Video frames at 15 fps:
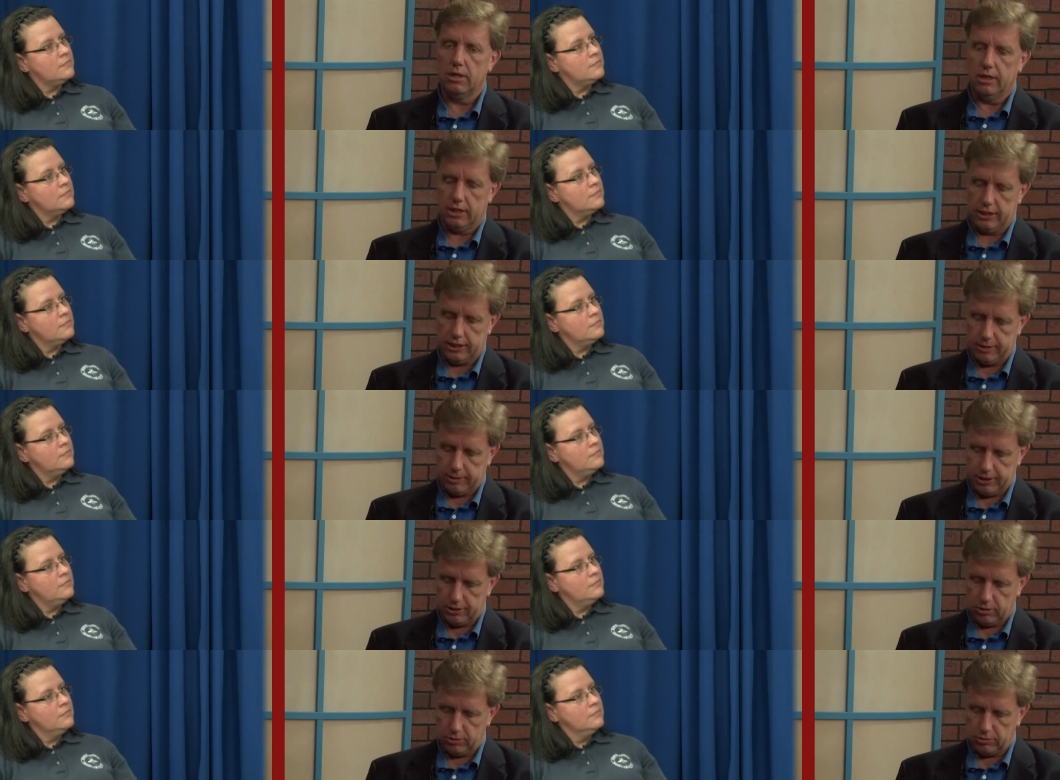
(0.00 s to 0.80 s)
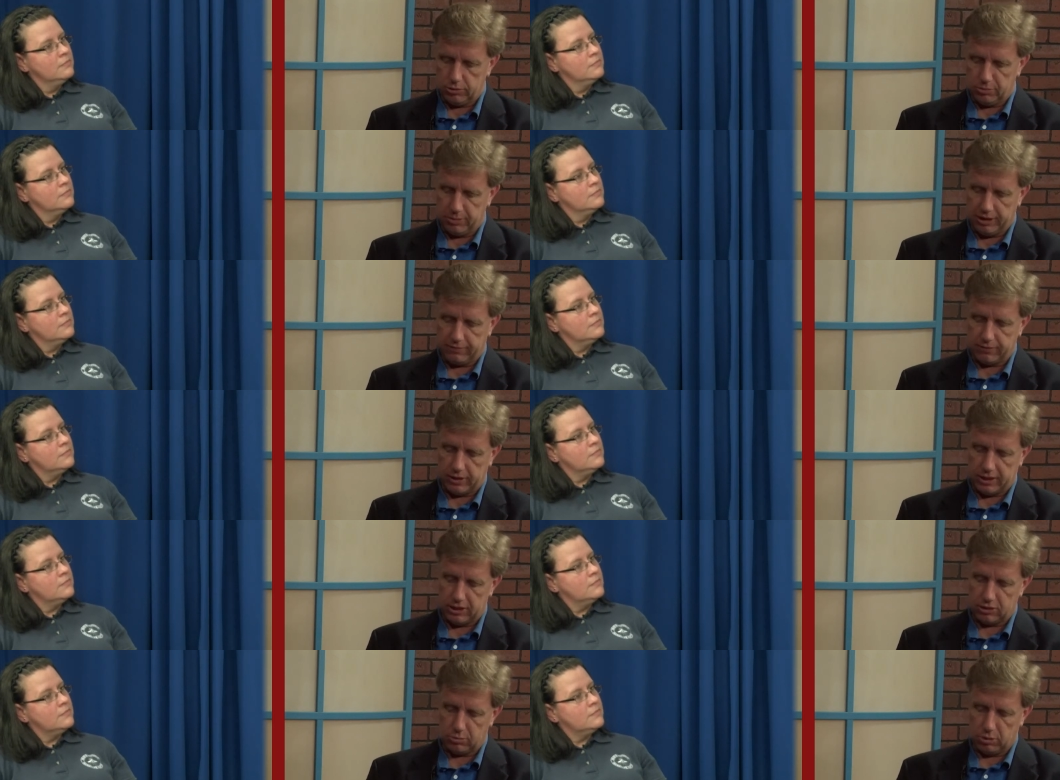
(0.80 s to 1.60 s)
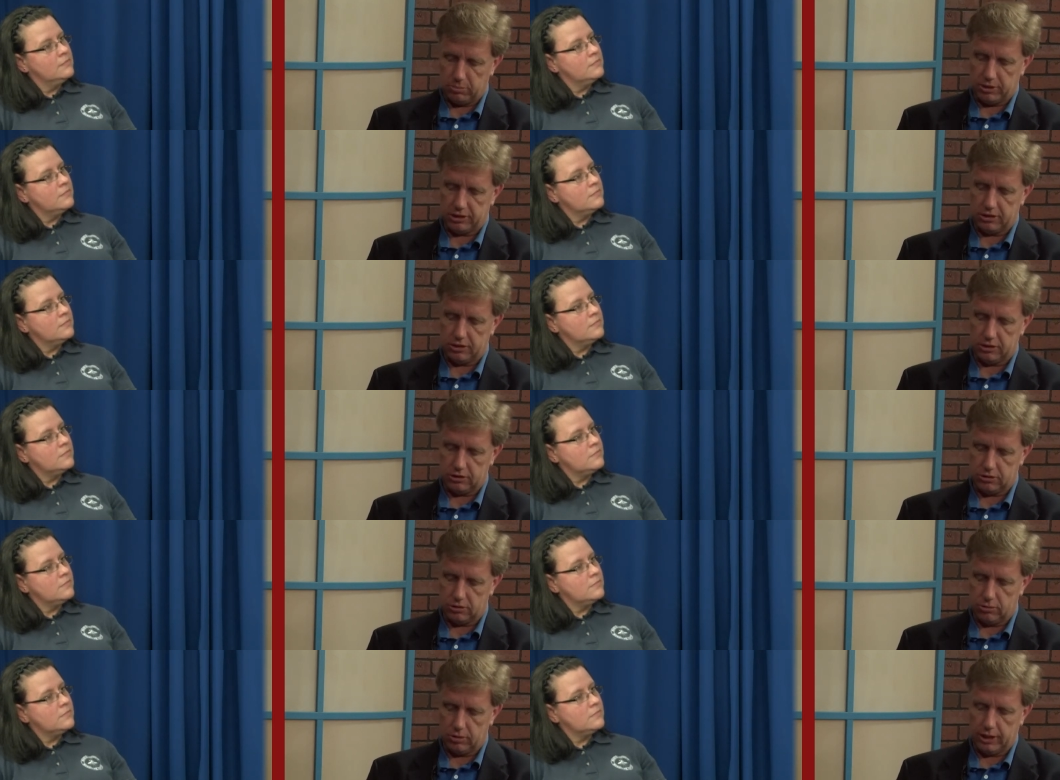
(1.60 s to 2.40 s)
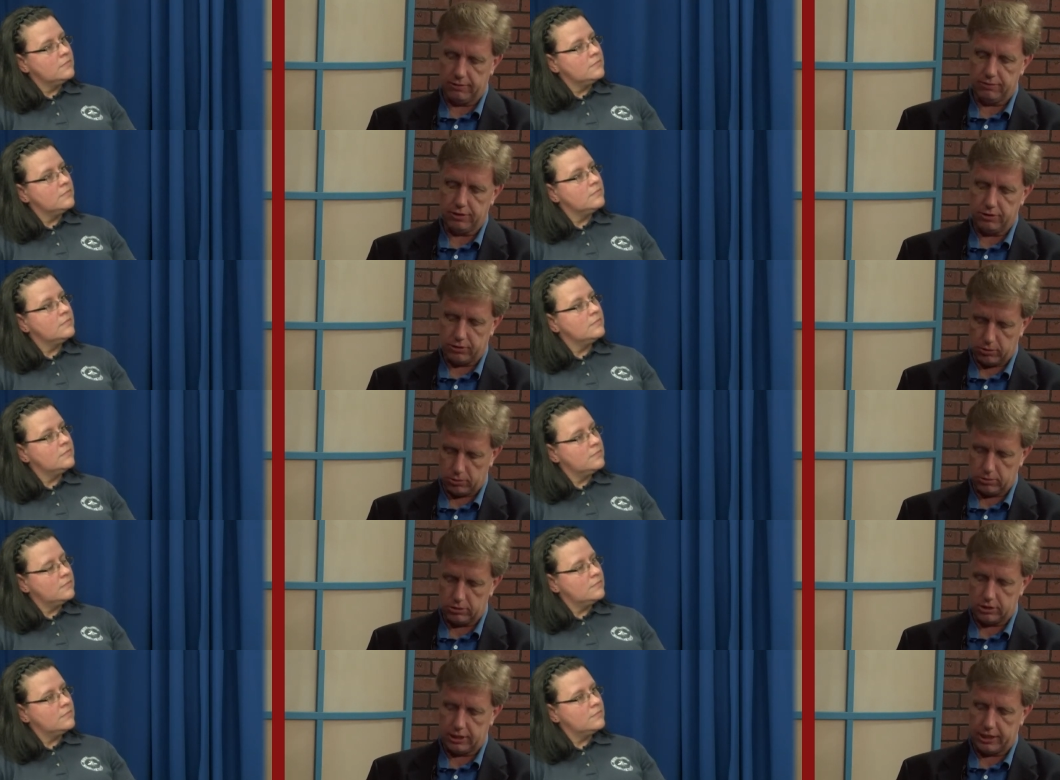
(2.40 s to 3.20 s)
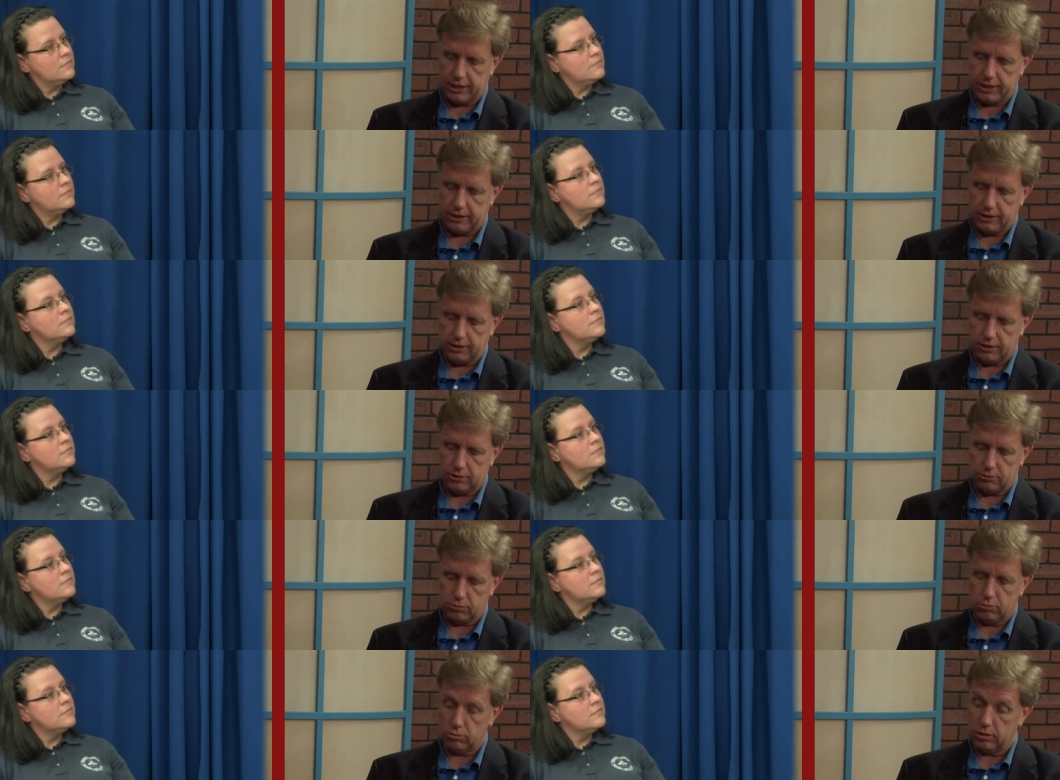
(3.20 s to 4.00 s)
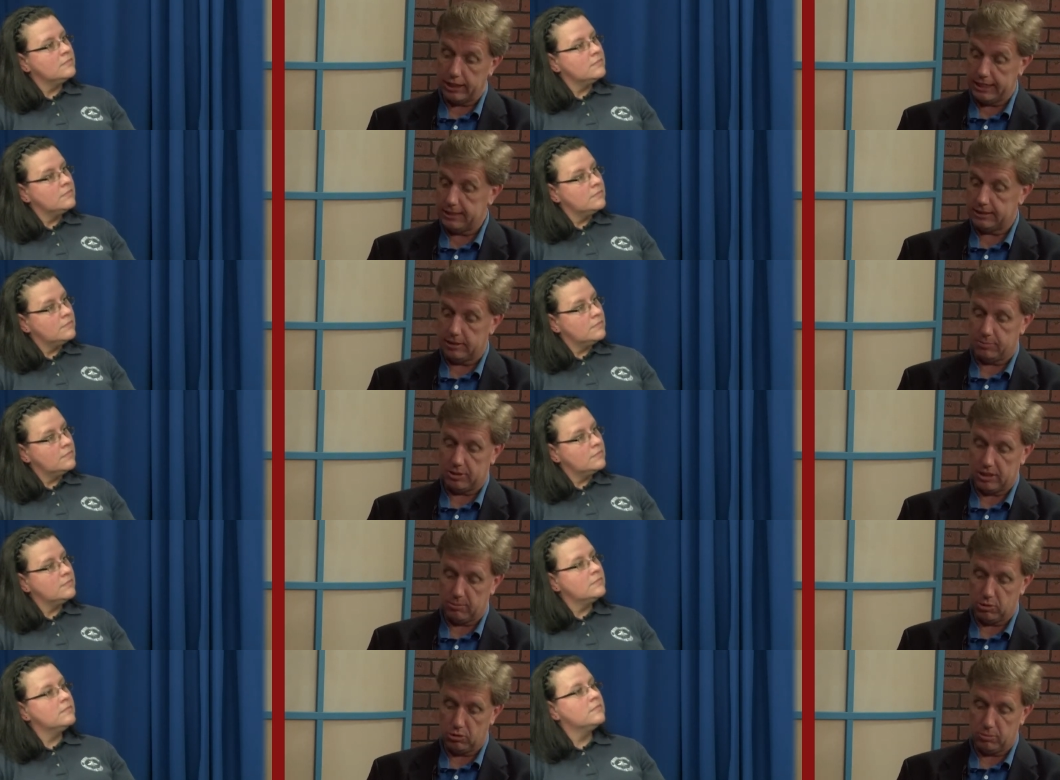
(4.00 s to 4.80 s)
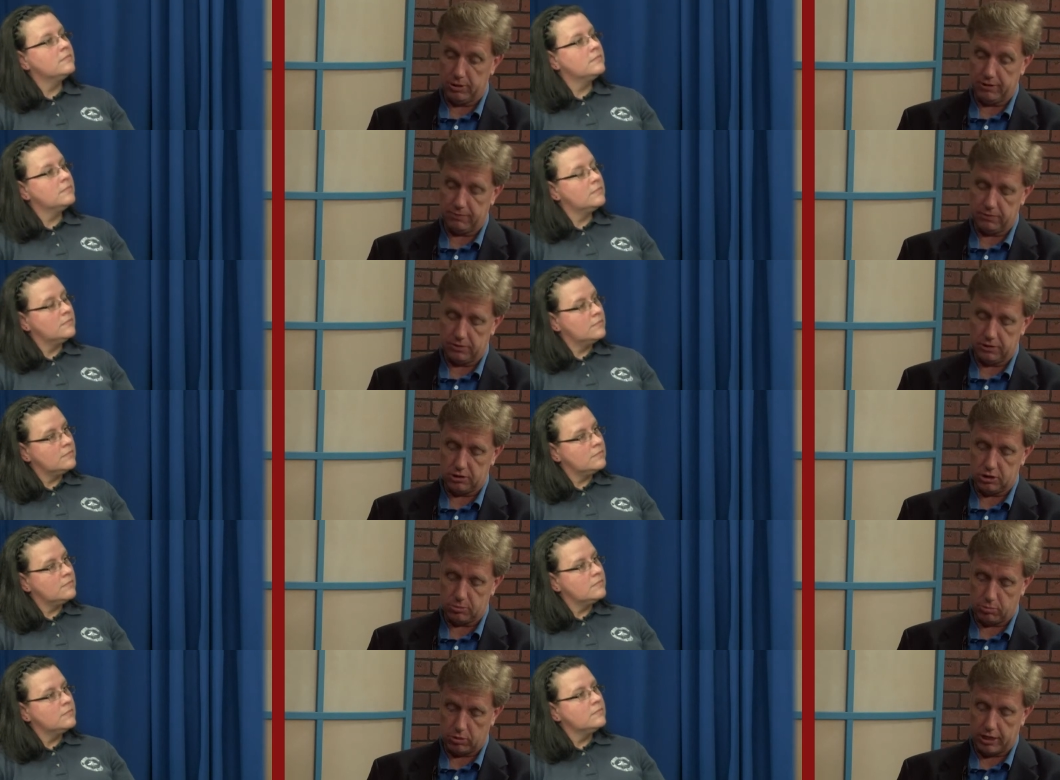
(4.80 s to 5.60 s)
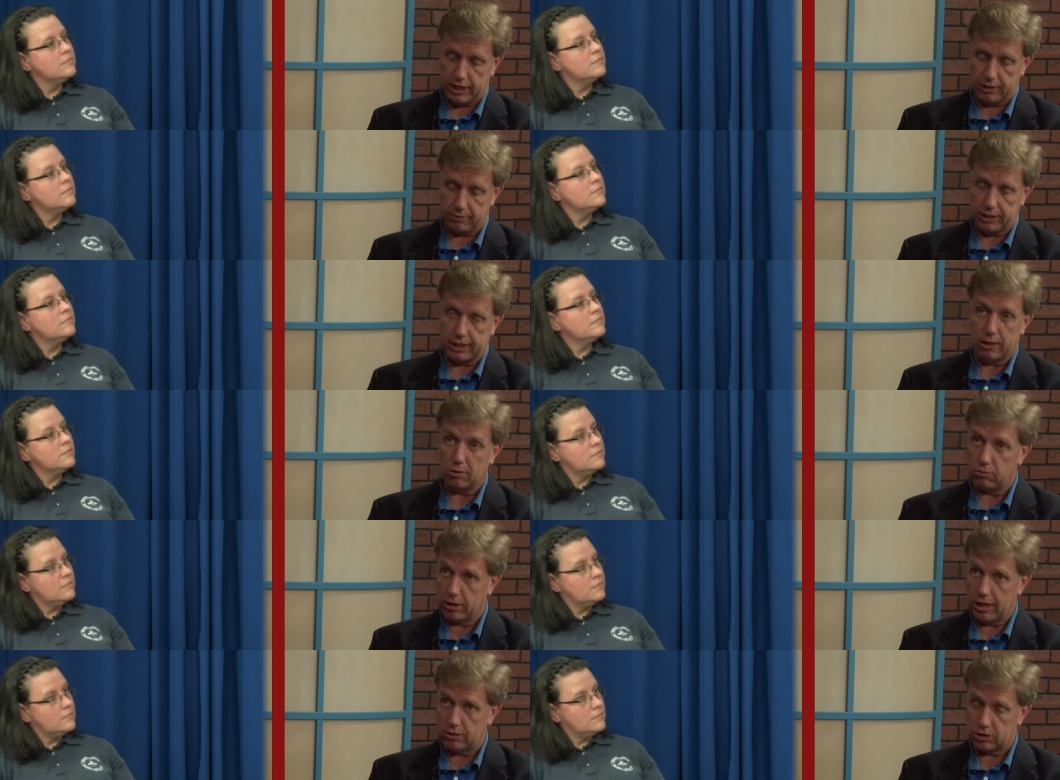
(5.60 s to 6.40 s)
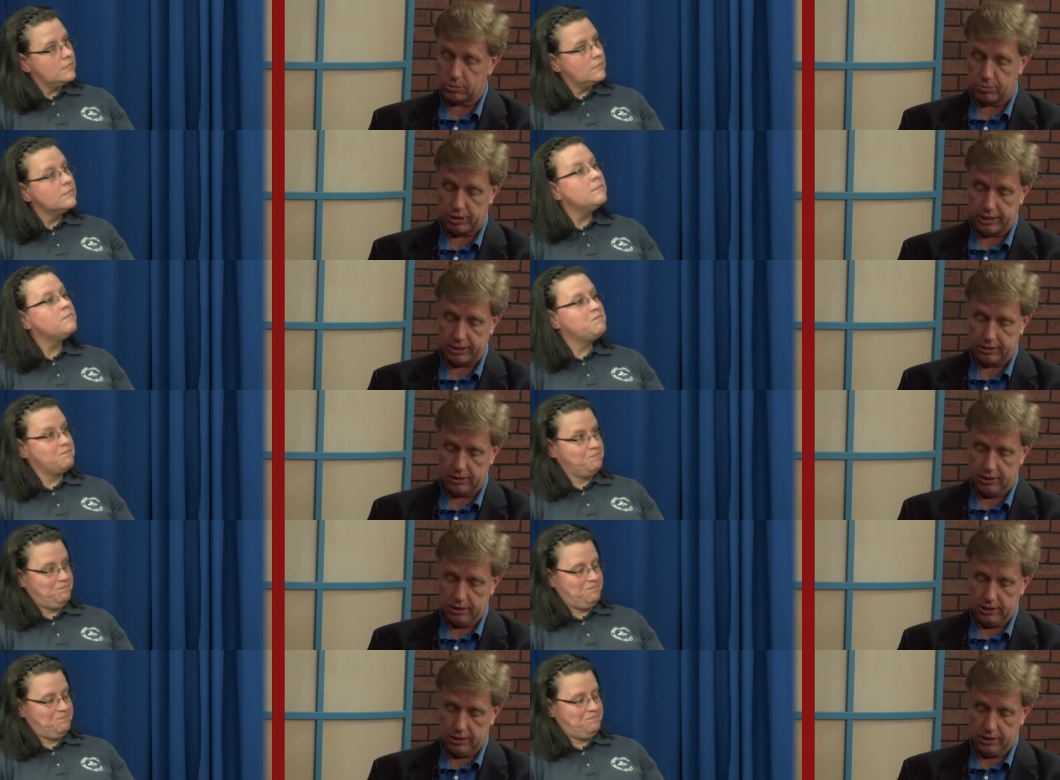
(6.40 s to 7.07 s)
Speaker 1: Uh, I know New Bedford, I just want to mention this too. Every Thursday through late September, New Bedford is spraying right now, ground spraying.